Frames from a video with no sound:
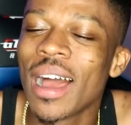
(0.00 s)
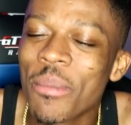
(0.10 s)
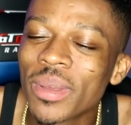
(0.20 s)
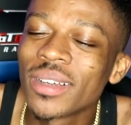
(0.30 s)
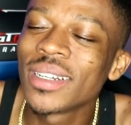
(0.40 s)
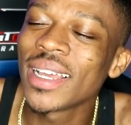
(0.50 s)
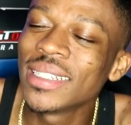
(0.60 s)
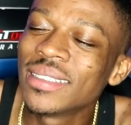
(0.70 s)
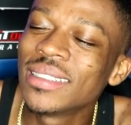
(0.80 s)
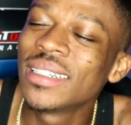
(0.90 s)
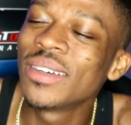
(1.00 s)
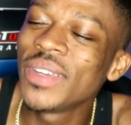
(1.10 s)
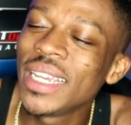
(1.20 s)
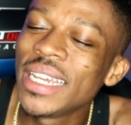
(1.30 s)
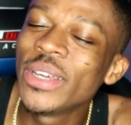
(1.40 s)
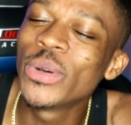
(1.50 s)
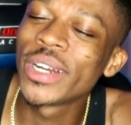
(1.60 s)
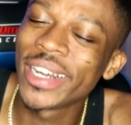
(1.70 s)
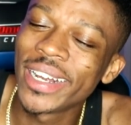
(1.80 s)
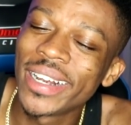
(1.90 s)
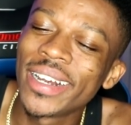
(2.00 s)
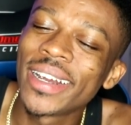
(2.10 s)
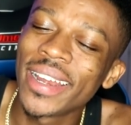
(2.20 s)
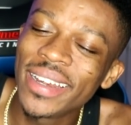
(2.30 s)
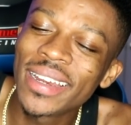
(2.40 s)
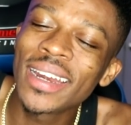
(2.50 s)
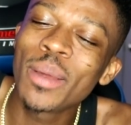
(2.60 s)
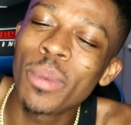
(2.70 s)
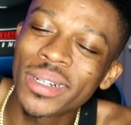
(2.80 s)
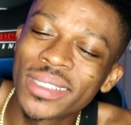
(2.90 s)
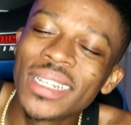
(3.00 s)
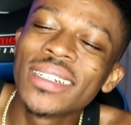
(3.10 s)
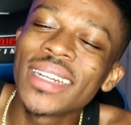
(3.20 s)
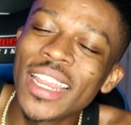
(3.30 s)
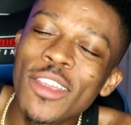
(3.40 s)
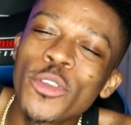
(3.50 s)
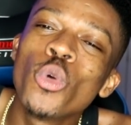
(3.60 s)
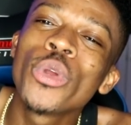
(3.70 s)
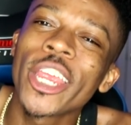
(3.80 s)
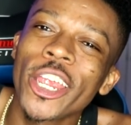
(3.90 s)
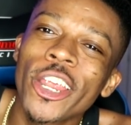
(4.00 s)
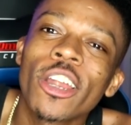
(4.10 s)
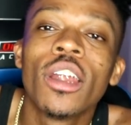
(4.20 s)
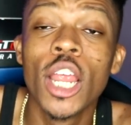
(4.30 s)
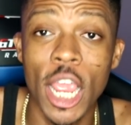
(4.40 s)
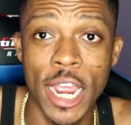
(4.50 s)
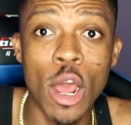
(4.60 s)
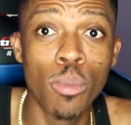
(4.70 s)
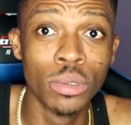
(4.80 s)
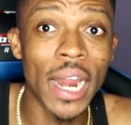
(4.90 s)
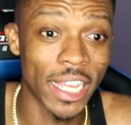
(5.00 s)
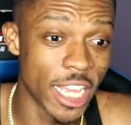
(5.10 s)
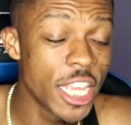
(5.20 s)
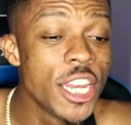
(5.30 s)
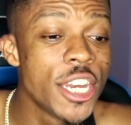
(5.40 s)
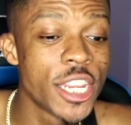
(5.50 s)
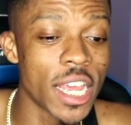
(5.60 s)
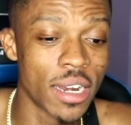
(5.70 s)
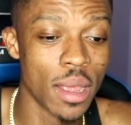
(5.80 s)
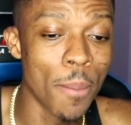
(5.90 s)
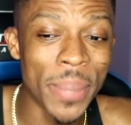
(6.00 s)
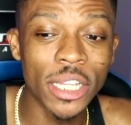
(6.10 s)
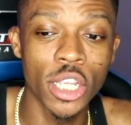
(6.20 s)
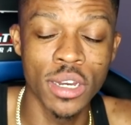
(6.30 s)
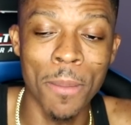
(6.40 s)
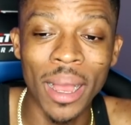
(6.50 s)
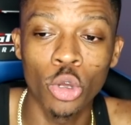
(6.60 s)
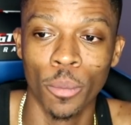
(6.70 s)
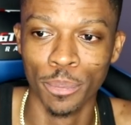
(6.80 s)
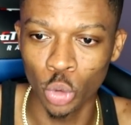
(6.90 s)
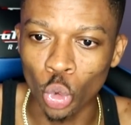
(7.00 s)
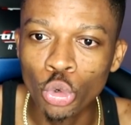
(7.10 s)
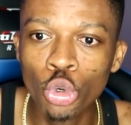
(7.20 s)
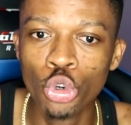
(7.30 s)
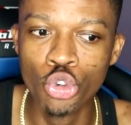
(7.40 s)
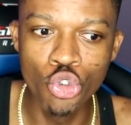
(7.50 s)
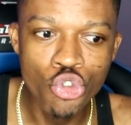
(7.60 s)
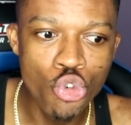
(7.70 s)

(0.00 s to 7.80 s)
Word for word: I'm gonna end the video here. Hit the like button if you care. And I'll put like an Indian beat in the background. And